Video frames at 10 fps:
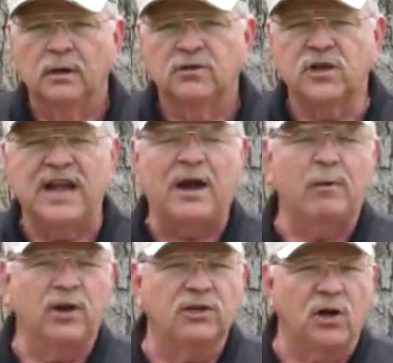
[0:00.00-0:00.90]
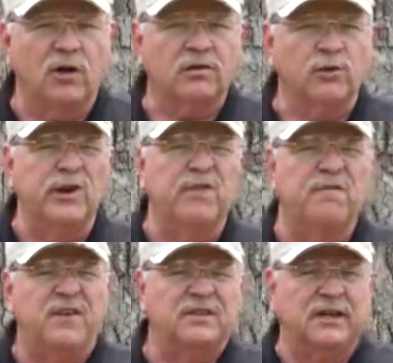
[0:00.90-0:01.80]
So now we're going to talk tree
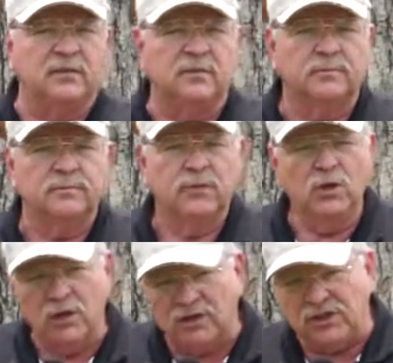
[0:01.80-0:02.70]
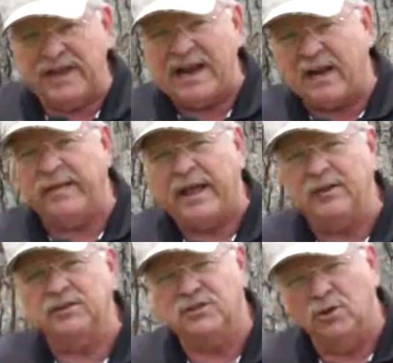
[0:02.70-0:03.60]
physics. You thought you got out of
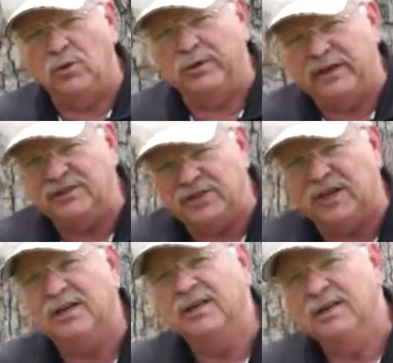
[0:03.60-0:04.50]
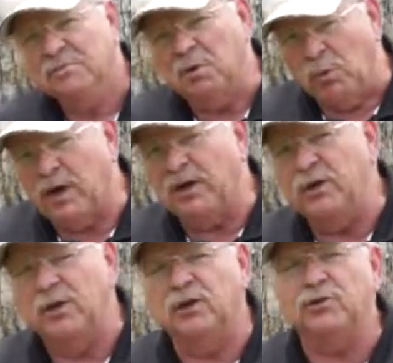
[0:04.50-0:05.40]
that in school, didn't you? But we're going to
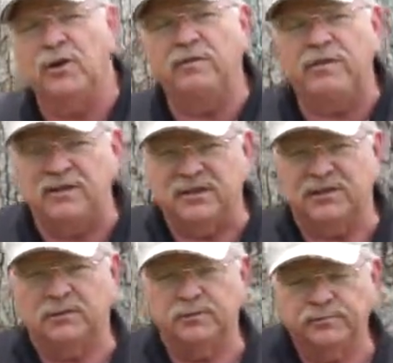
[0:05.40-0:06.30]
do a little tree physics.